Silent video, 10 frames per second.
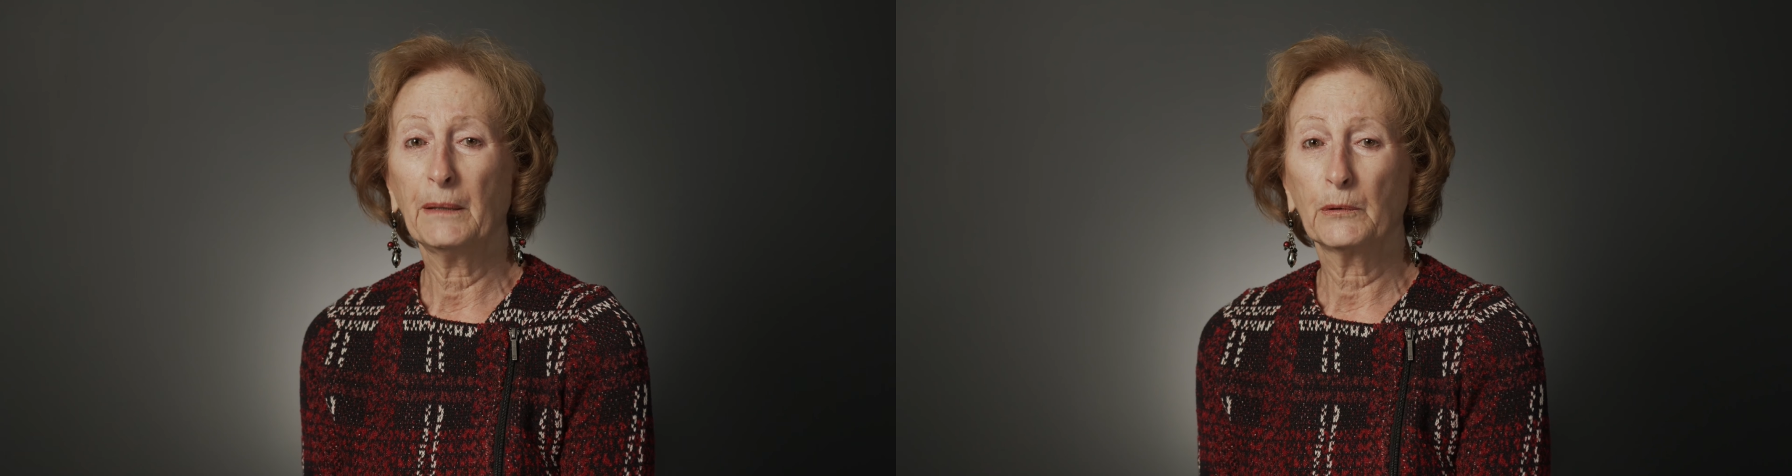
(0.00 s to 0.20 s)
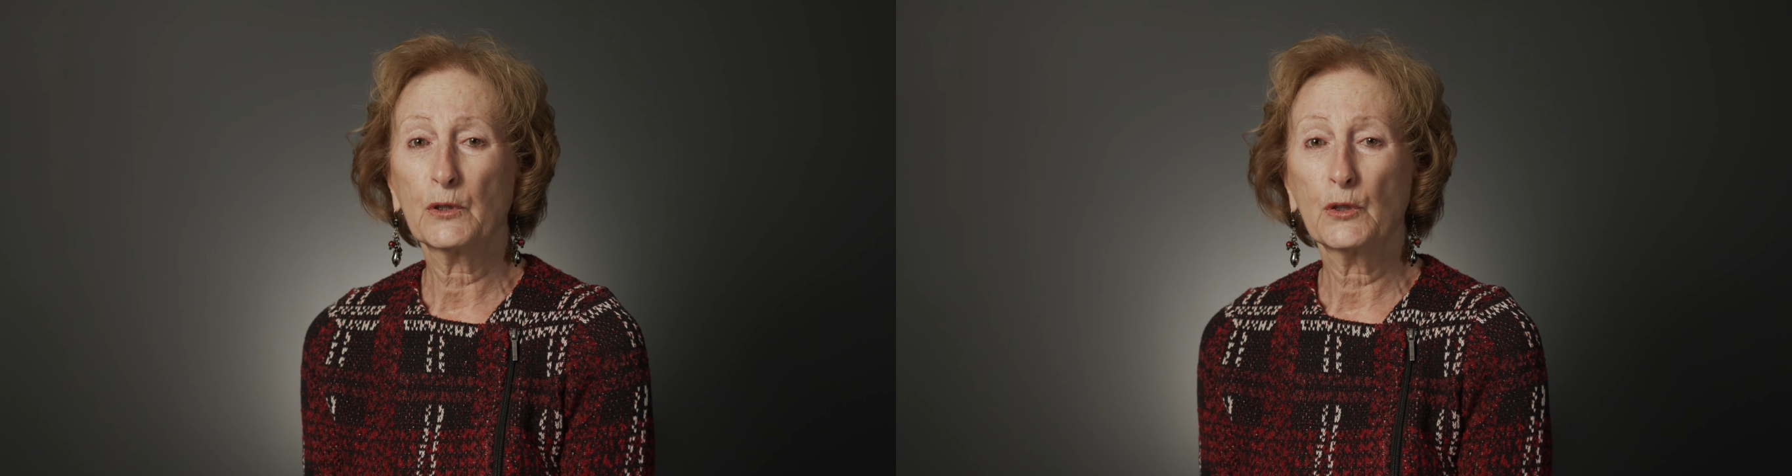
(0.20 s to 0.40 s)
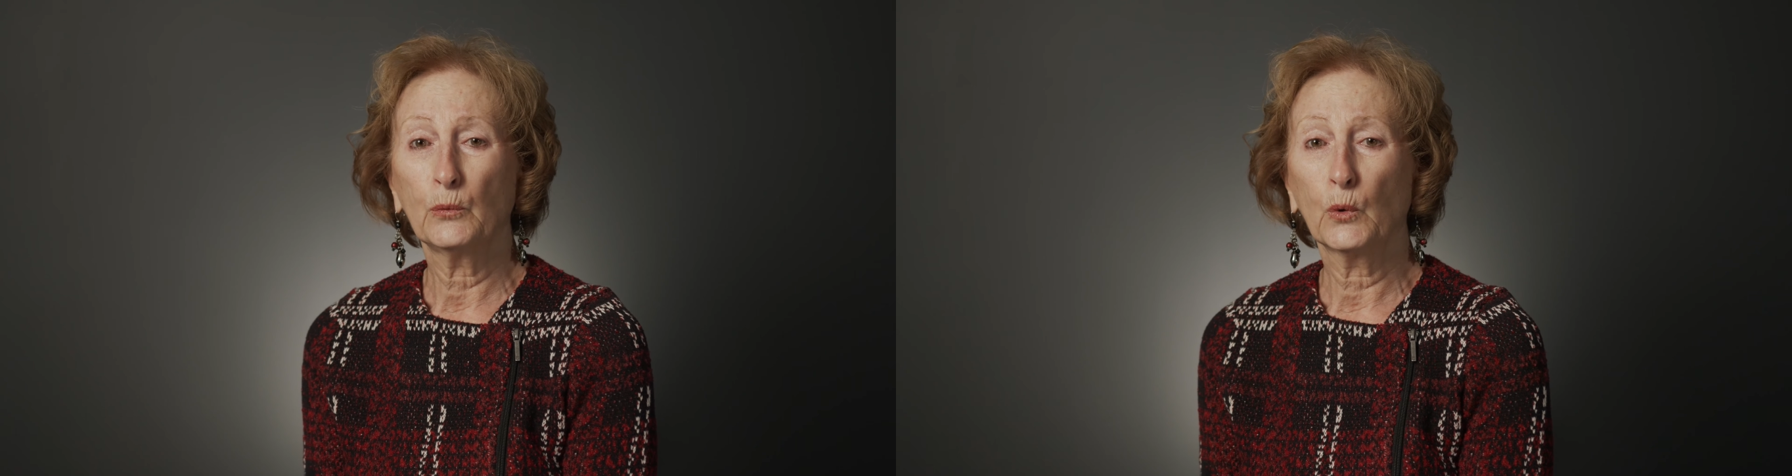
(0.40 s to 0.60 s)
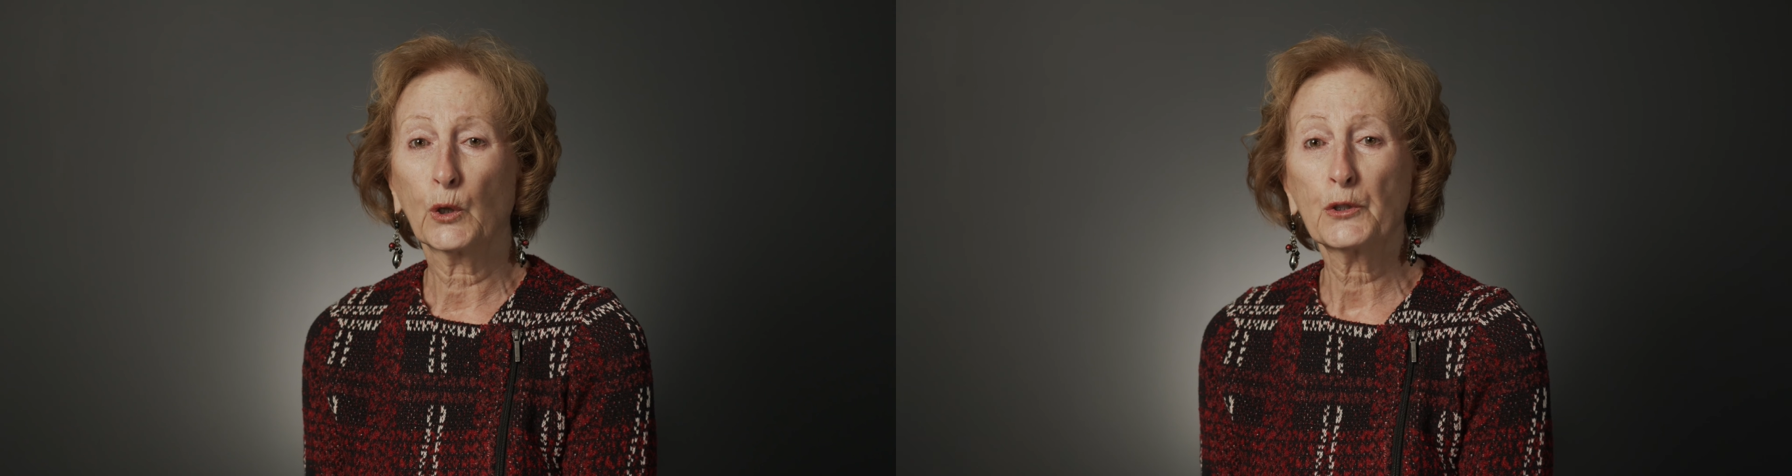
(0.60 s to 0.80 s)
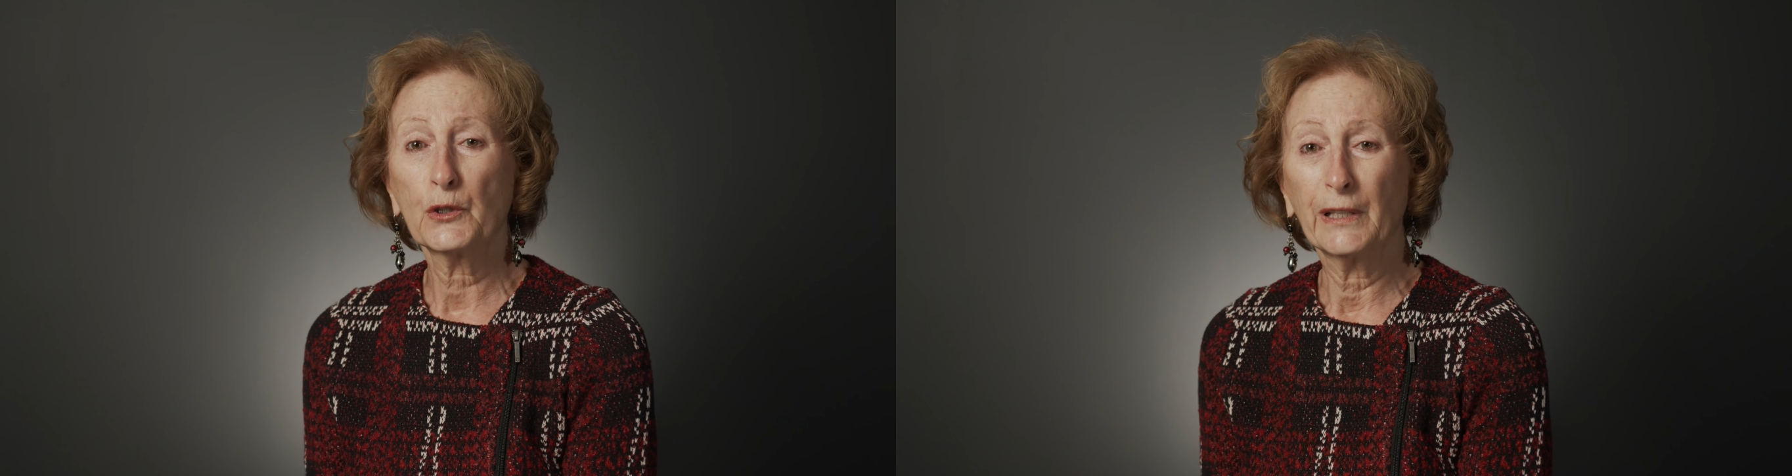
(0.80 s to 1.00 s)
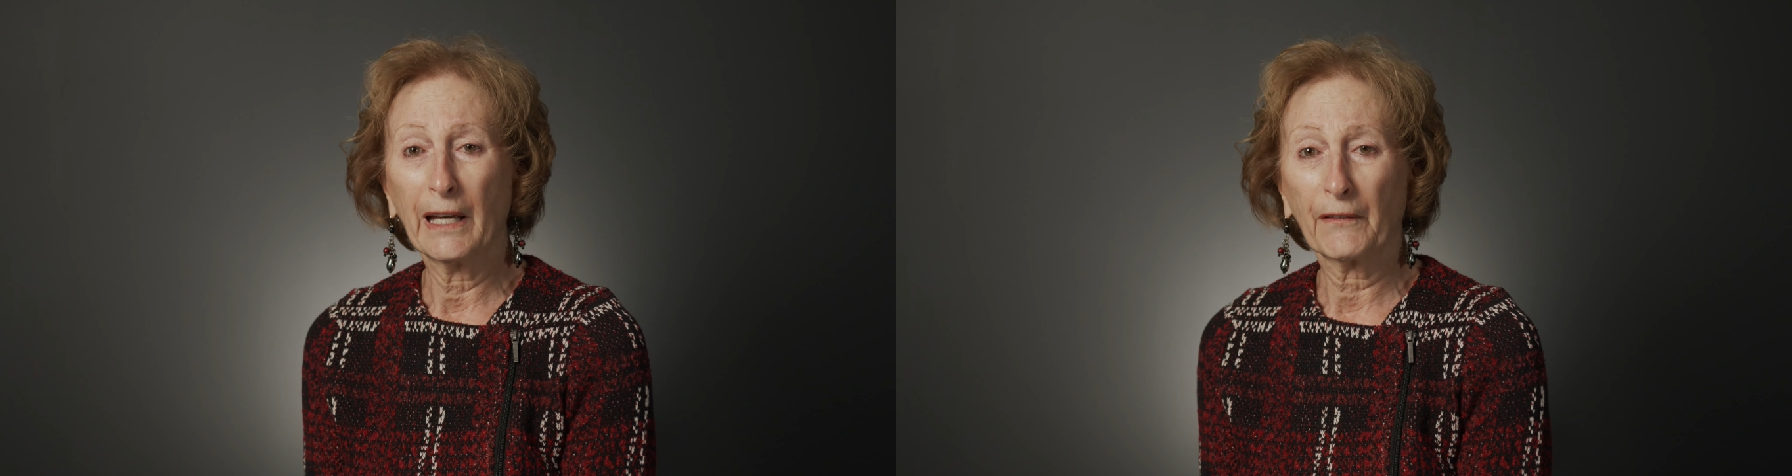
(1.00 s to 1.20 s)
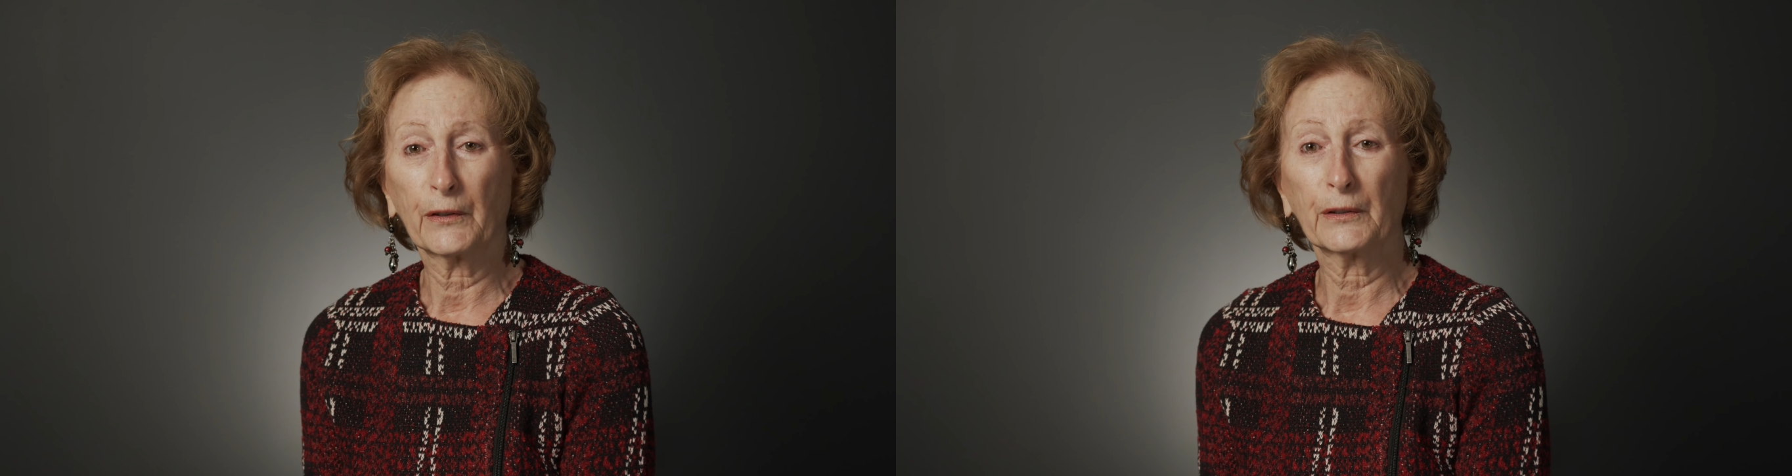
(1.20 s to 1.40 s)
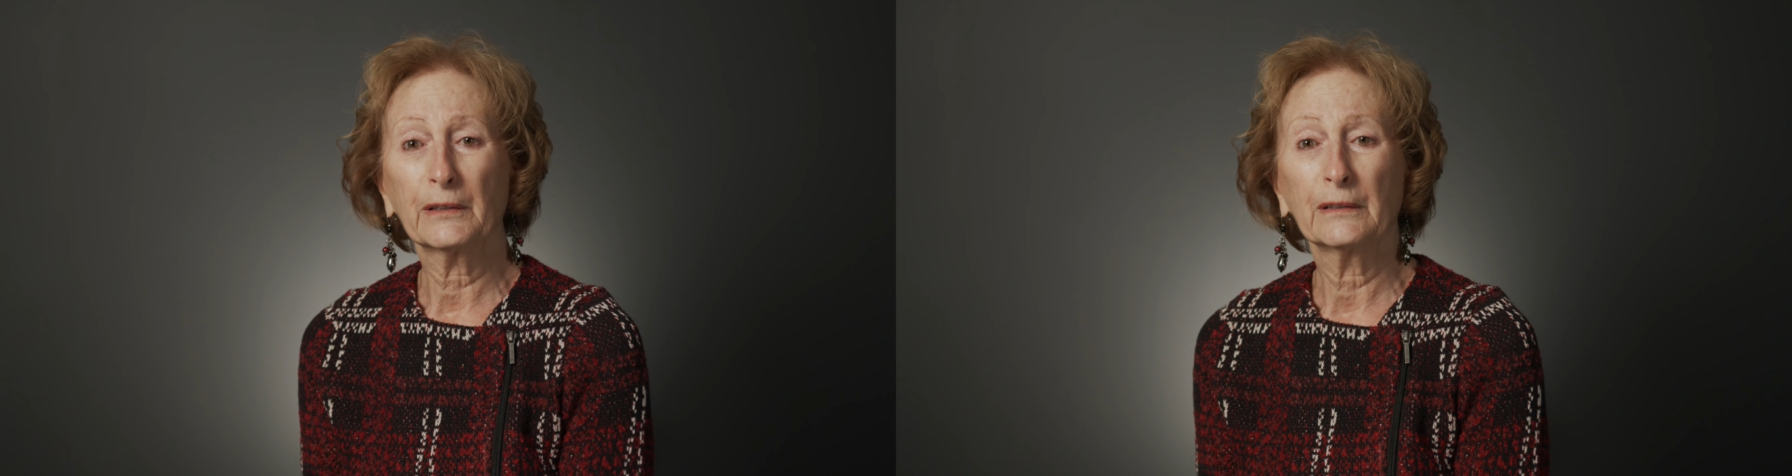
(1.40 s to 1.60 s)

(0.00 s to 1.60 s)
able to work together,